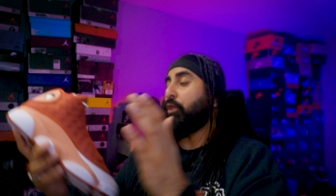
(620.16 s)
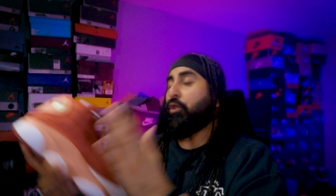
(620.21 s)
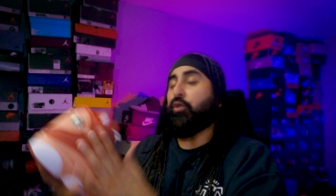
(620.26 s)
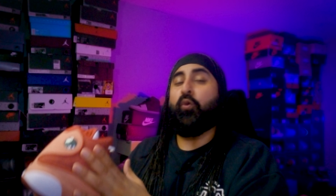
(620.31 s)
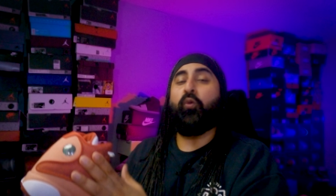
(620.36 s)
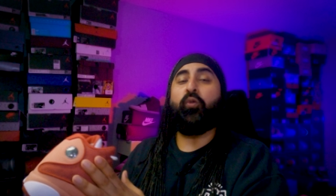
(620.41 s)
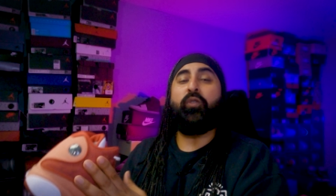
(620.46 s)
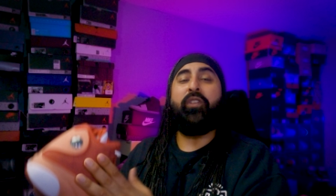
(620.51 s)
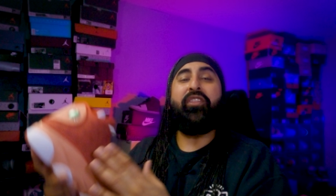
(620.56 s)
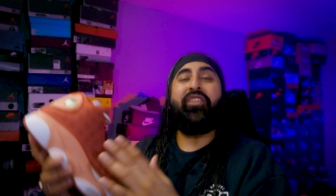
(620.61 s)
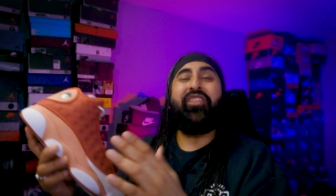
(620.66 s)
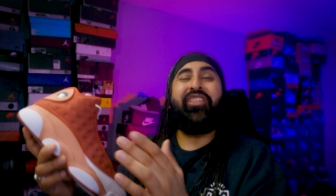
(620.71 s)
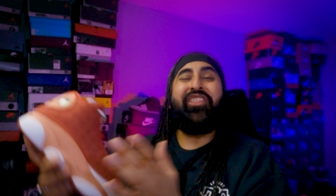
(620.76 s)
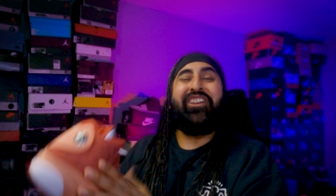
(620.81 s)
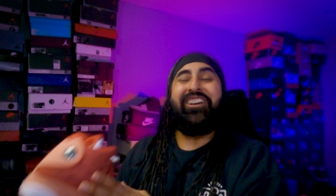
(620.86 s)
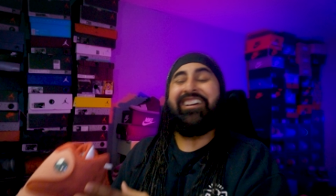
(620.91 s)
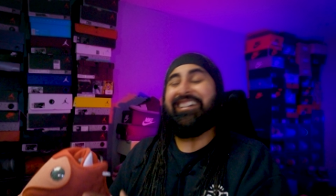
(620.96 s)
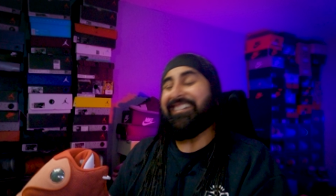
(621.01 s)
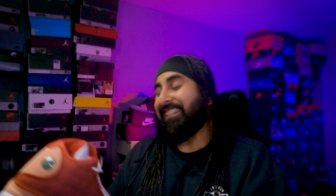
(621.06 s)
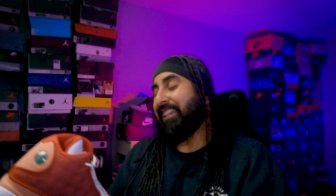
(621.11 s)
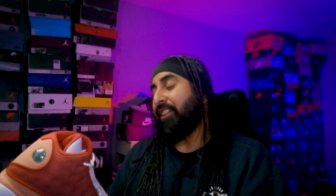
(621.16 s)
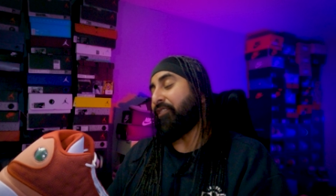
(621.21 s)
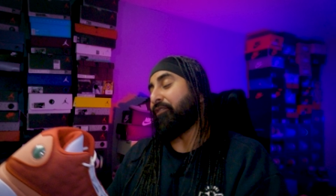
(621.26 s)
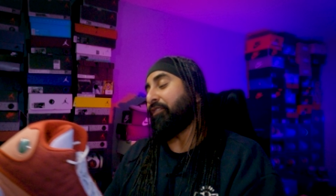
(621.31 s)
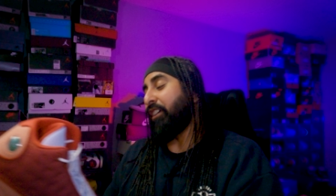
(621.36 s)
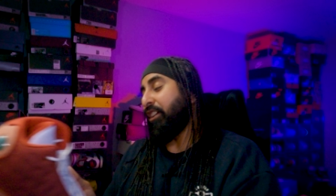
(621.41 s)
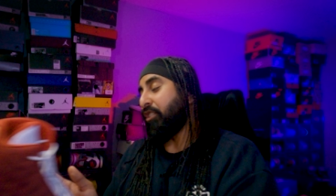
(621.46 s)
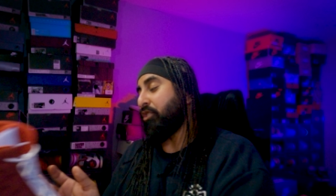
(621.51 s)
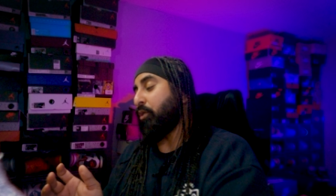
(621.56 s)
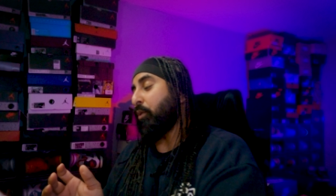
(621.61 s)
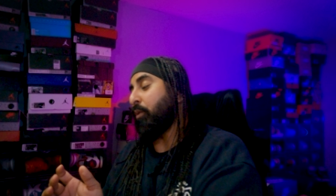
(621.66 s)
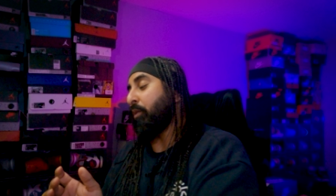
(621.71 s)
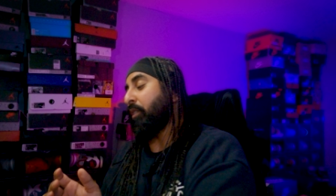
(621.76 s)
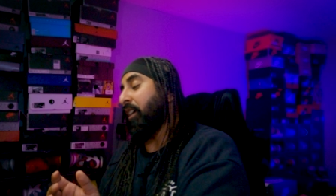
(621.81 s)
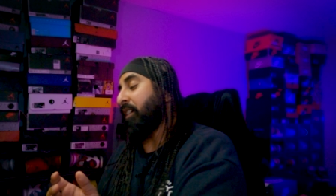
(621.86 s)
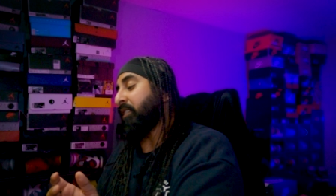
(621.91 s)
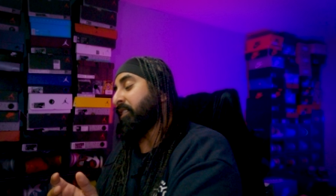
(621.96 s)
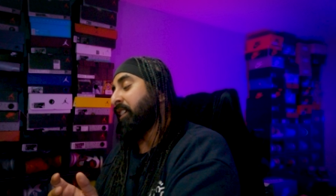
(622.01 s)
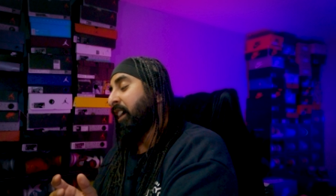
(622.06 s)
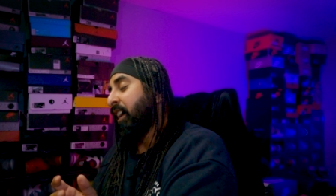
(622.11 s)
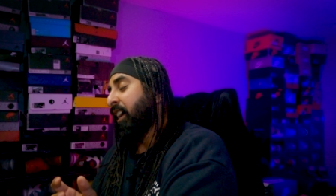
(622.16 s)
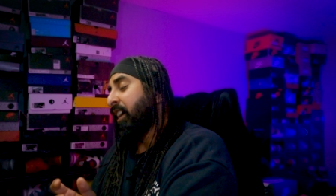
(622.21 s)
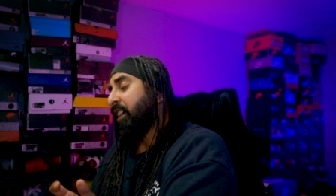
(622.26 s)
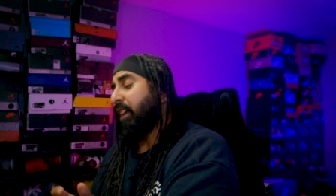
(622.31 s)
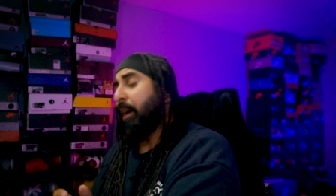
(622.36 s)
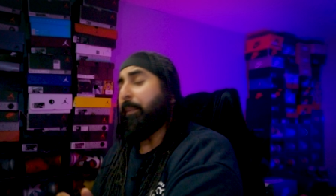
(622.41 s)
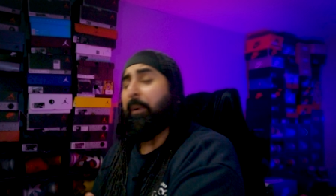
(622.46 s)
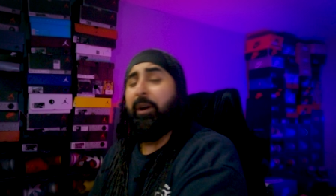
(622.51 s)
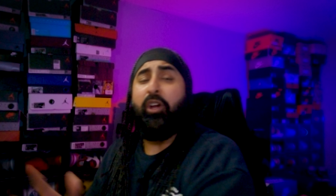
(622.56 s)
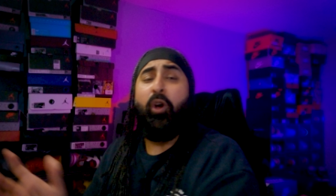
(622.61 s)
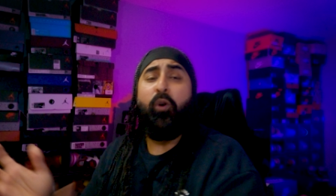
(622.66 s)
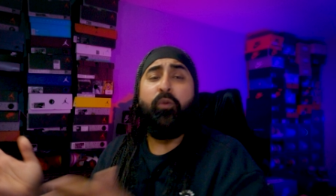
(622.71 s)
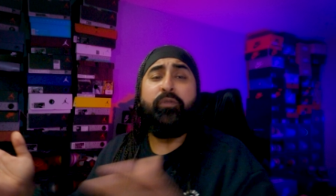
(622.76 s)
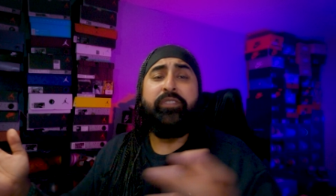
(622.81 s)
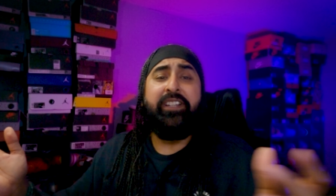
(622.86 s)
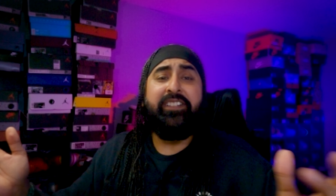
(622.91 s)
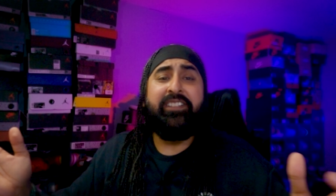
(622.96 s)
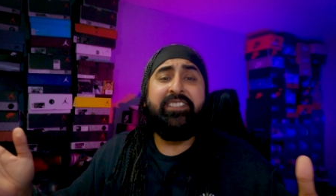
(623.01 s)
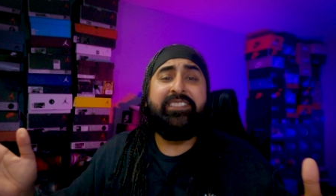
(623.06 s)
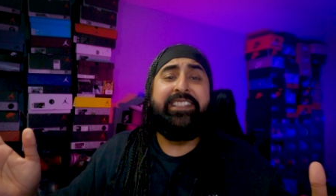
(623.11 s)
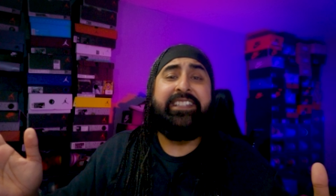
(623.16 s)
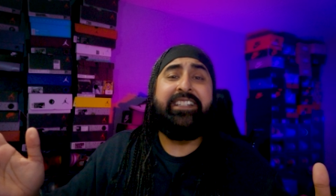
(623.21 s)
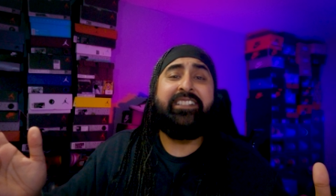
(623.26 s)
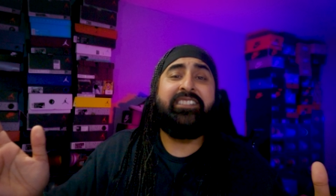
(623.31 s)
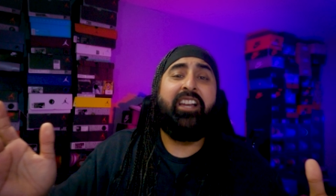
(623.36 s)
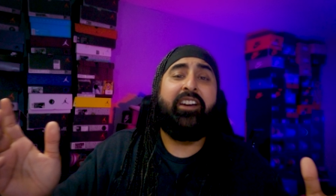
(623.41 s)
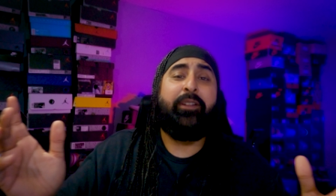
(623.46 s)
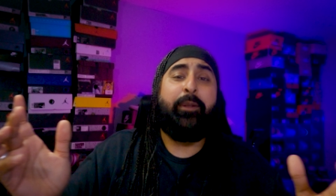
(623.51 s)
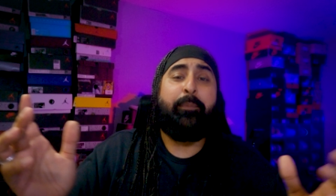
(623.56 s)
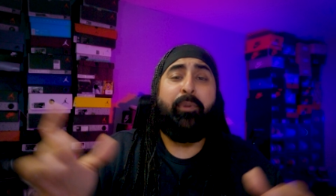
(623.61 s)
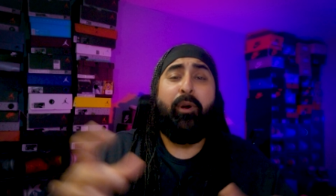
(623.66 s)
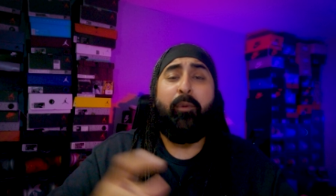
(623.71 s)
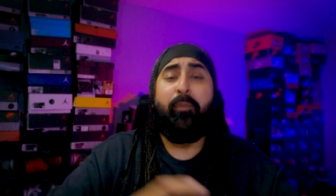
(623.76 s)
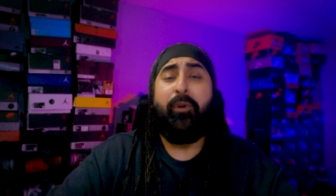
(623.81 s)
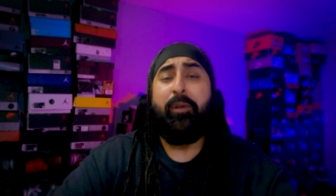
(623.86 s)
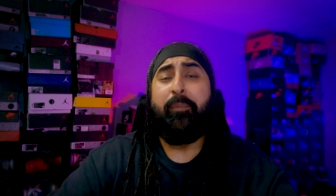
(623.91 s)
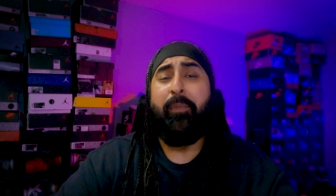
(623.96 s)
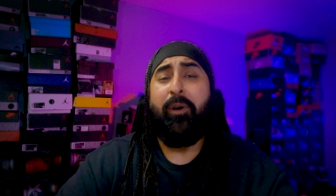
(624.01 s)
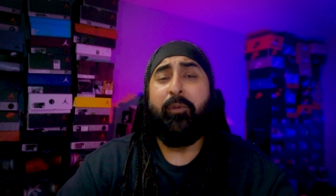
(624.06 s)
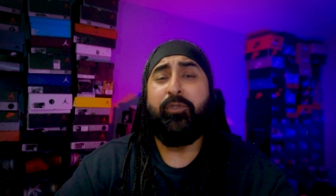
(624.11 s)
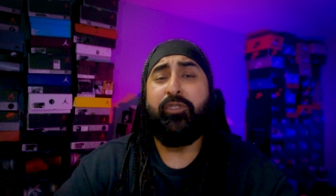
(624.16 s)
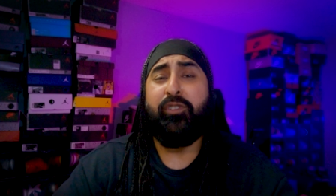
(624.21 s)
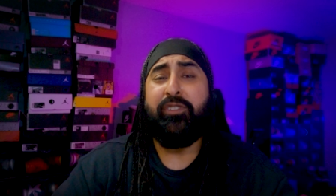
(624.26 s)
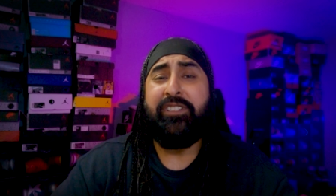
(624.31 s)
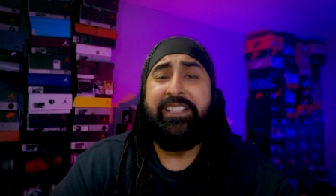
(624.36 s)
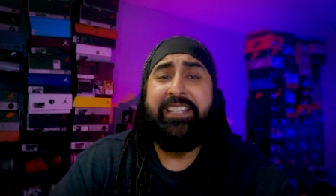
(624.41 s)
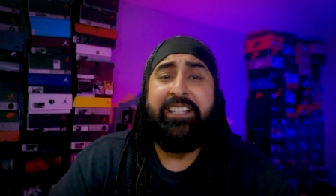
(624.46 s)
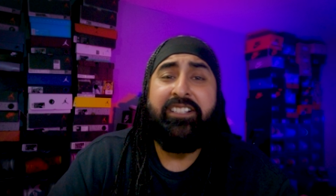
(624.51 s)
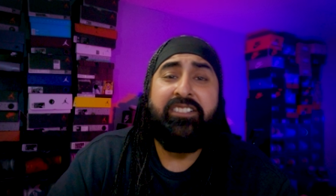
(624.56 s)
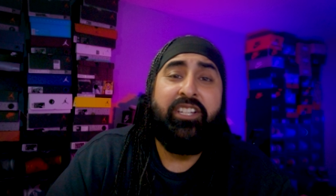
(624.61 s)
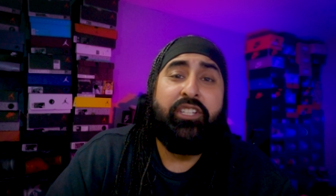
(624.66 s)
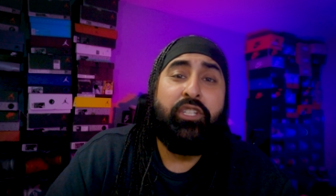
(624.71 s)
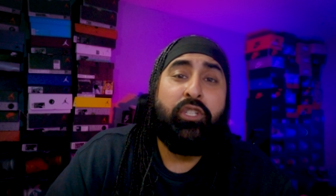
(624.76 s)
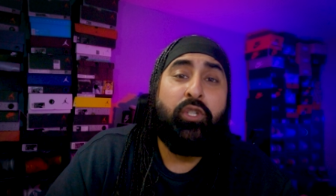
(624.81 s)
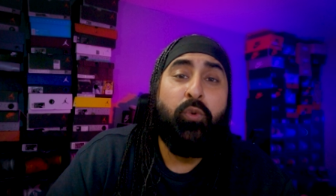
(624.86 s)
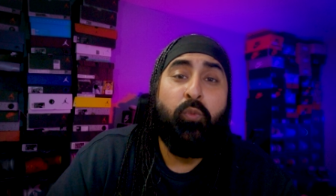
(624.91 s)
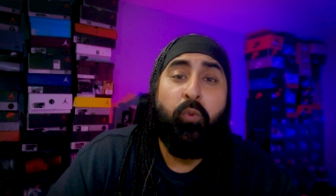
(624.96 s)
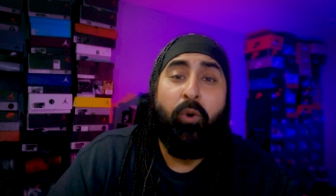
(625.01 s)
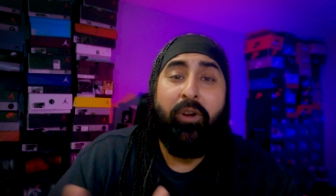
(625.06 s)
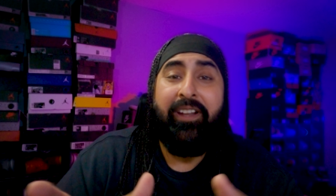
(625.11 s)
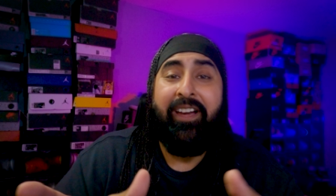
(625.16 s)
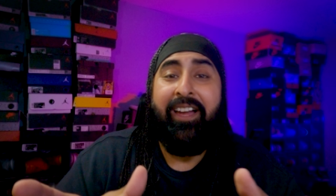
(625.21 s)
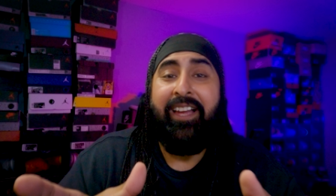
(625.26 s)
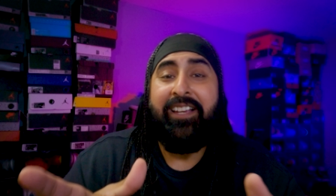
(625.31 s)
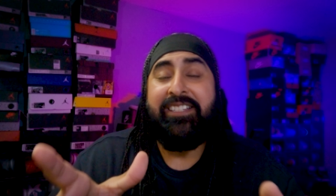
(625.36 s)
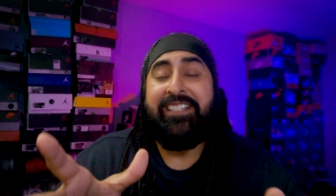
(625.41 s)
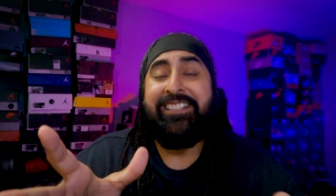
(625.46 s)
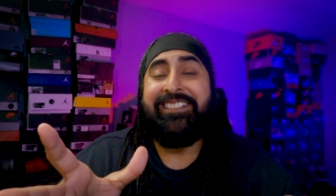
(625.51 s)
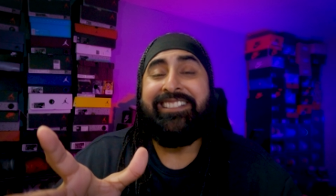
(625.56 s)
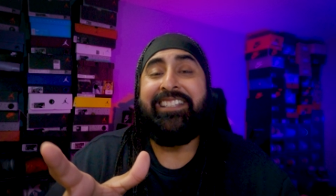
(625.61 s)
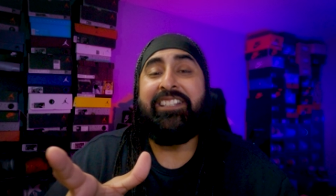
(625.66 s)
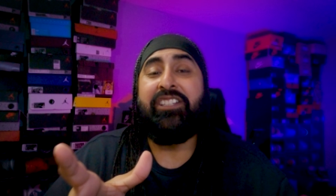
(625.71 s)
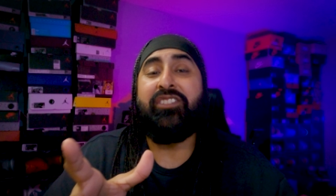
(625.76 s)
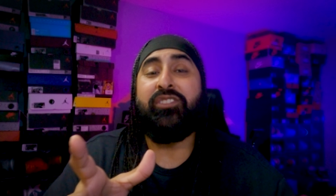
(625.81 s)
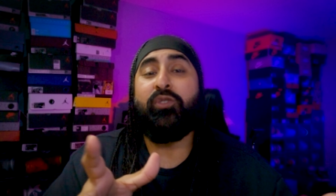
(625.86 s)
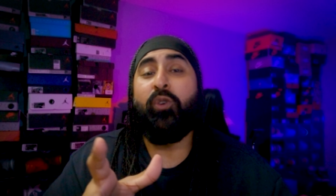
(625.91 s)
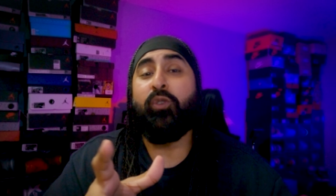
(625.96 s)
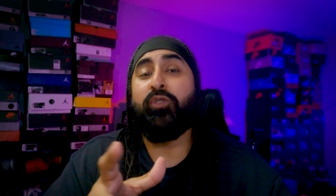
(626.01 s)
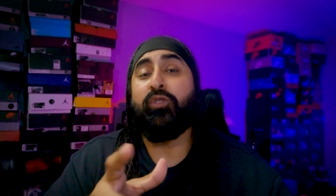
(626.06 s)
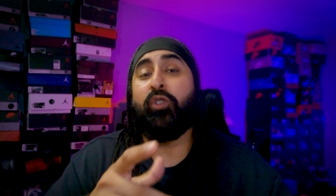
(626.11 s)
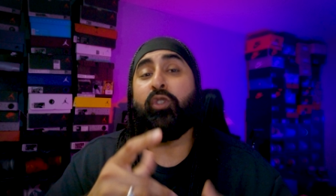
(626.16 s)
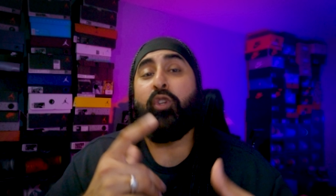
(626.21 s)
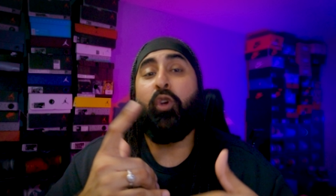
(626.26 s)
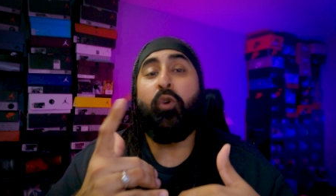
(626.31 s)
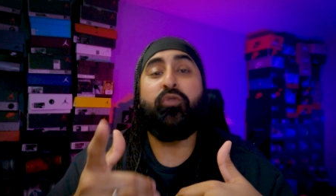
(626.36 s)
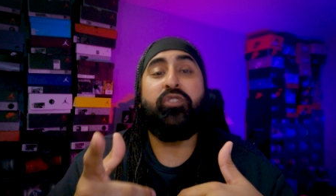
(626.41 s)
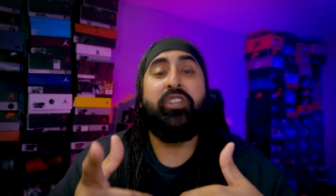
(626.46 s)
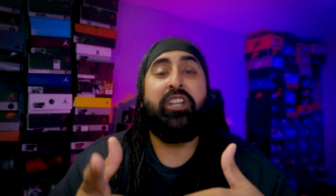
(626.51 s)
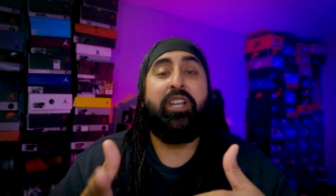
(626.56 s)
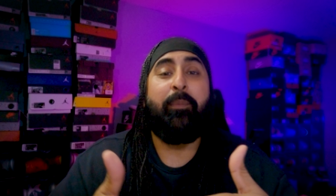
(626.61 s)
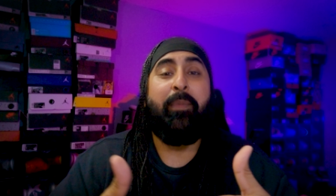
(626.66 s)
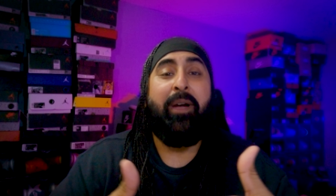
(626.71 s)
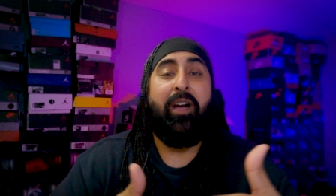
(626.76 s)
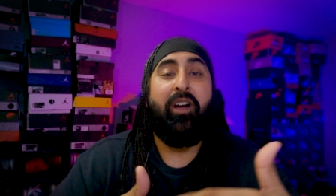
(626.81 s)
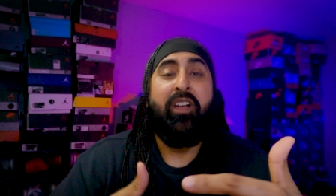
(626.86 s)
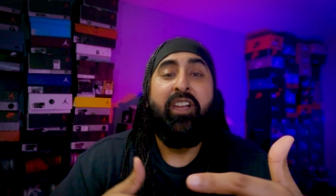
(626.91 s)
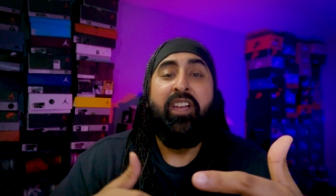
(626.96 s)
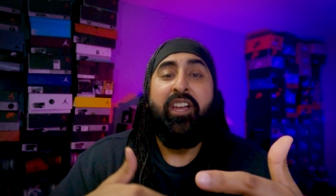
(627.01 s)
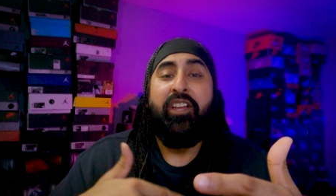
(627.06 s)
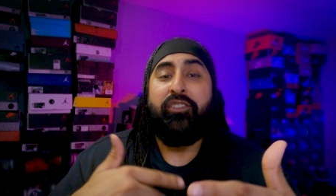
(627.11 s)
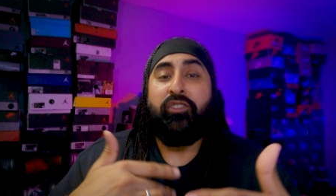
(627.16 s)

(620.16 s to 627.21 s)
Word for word: for the Jordan 13 Red Dune, guys. Yeah, but go and check the sneakers out. Probably most of the sneakers that you want are actually sitting in store, so go and check them out.